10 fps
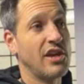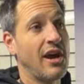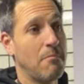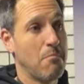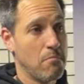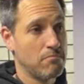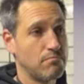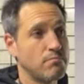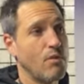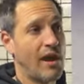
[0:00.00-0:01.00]
Yep.
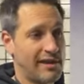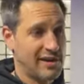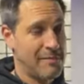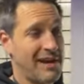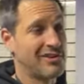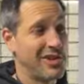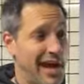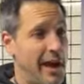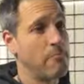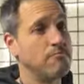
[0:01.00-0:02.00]
I can imagine
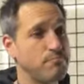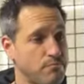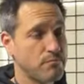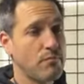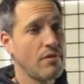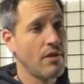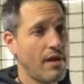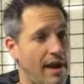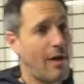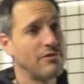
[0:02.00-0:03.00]
that.
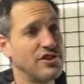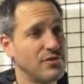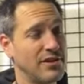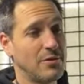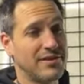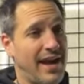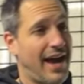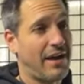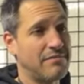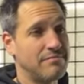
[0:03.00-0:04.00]
How would you deal with that?